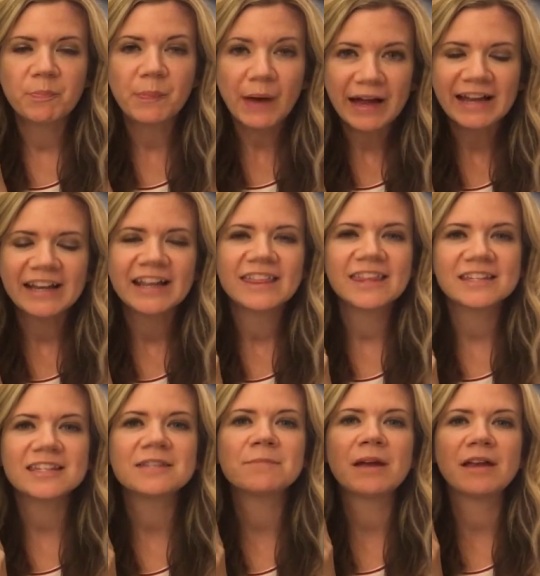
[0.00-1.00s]
but
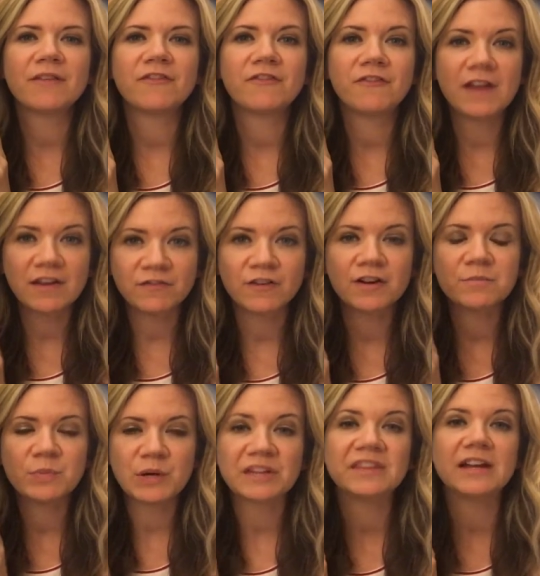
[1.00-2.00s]
this is my favorite
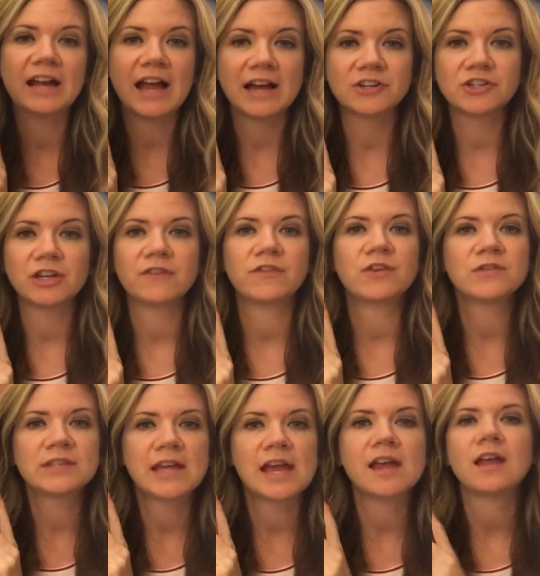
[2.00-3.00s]
book that if you
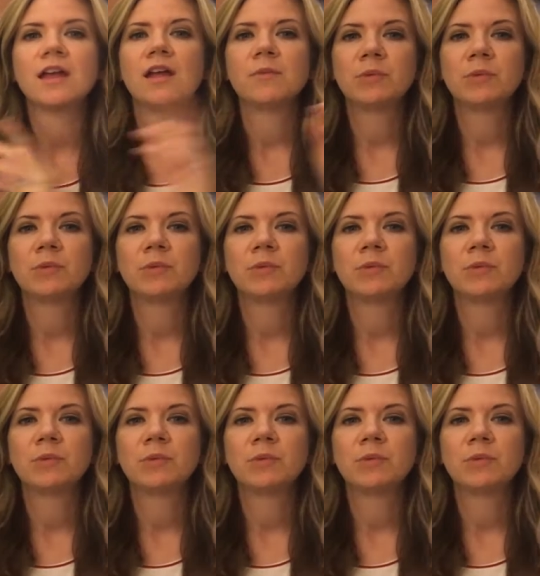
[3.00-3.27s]
say